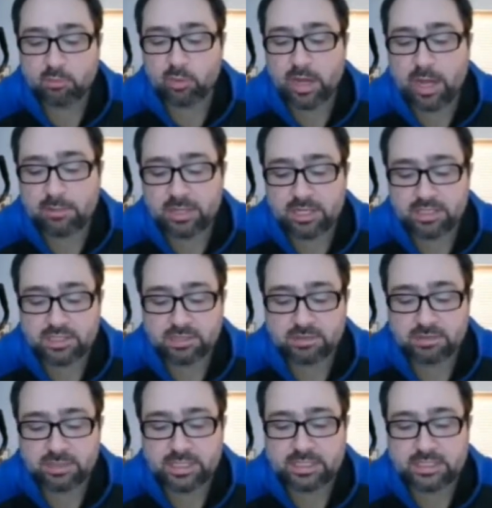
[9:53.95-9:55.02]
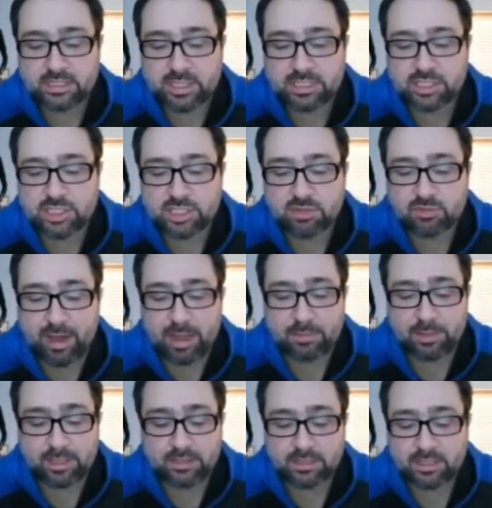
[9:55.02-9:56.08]
What I'm going to do is let's just
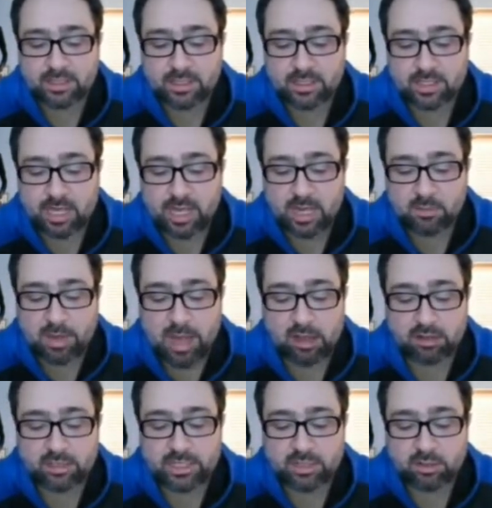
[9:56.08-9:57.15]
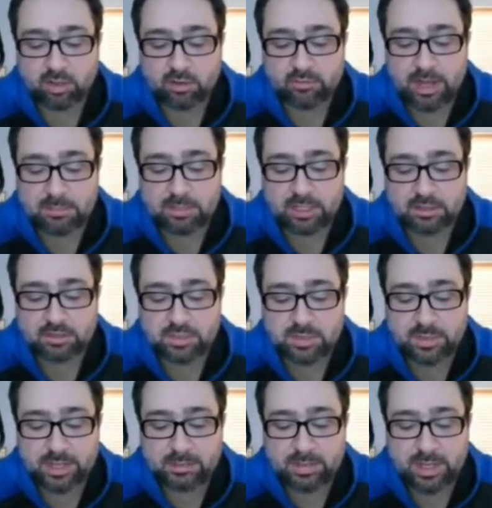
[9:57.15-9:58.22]
grab it. I'll heal over. I'm going to lose
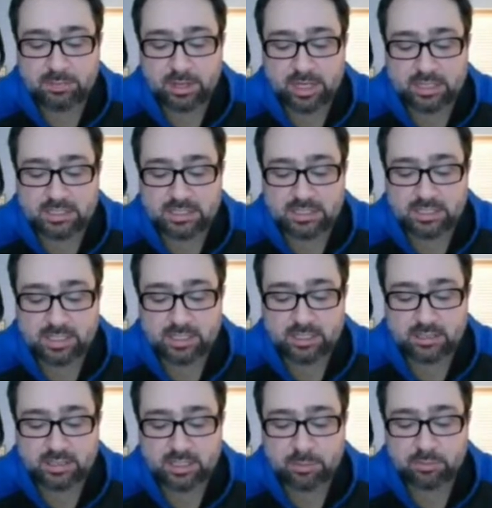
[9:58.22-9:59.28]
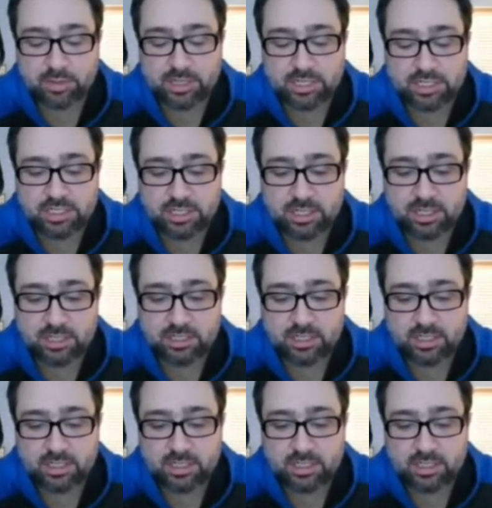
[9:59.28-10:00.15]
big bad bosses here, I'm pretty sure.